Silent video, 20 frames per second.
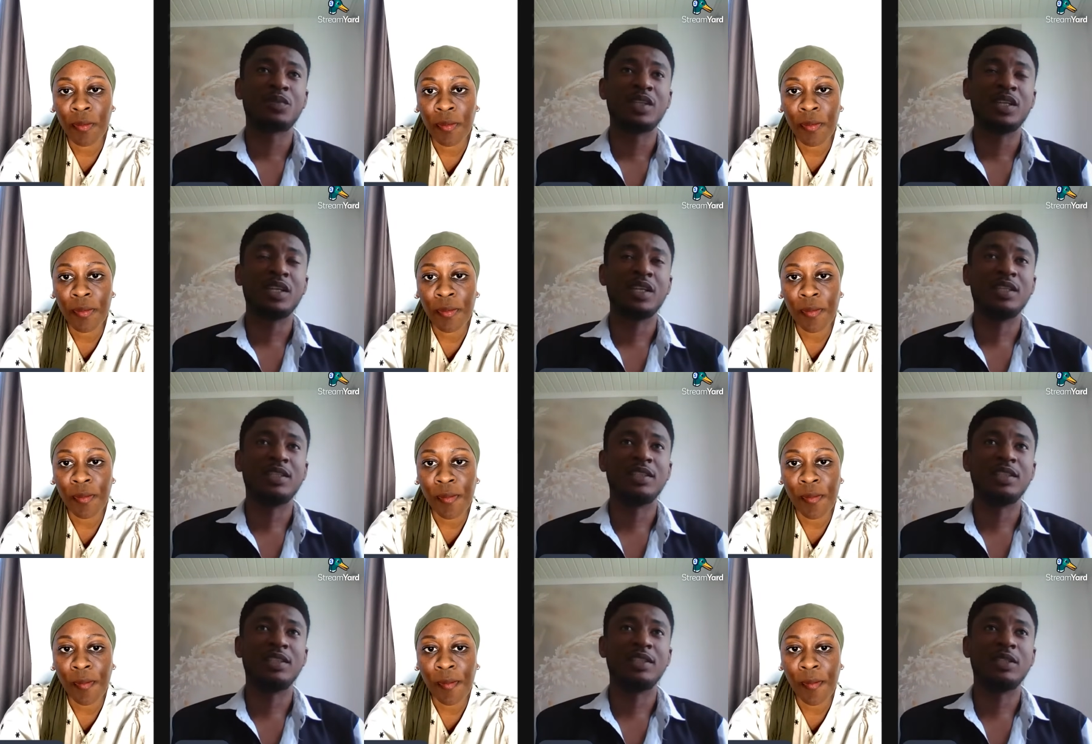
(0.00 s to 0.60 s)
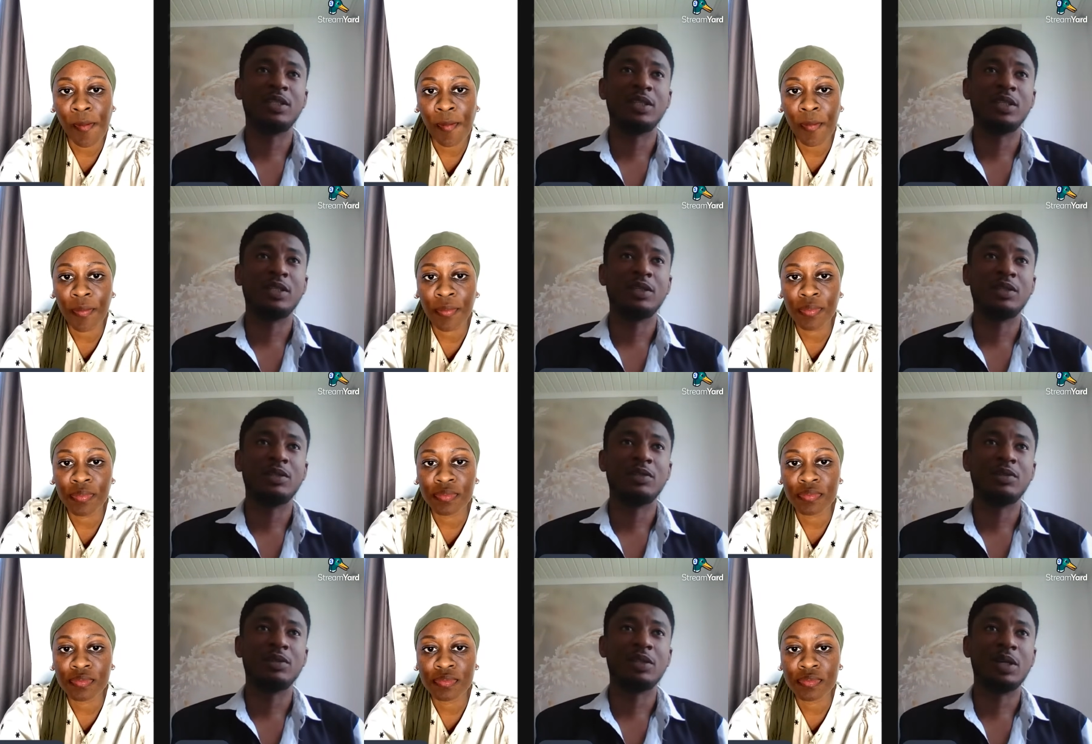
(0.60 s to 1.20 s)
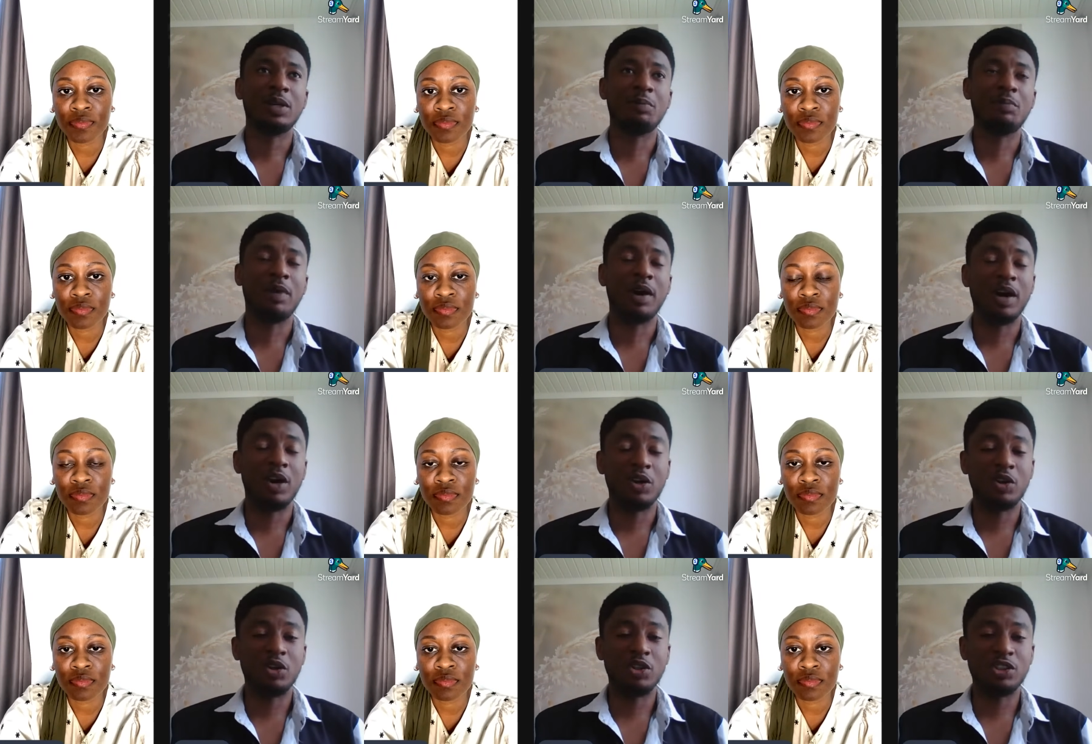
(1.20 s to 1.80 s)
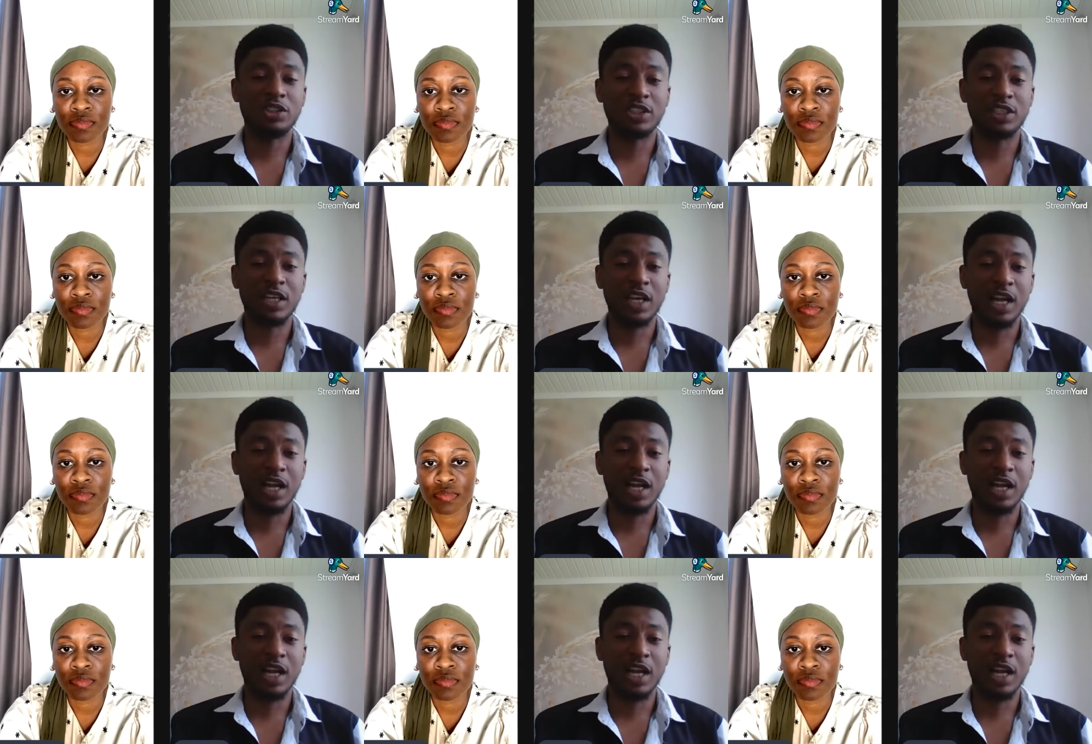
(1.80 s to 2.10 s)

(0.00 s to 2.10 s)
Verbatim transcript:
Speaker 1: in the biology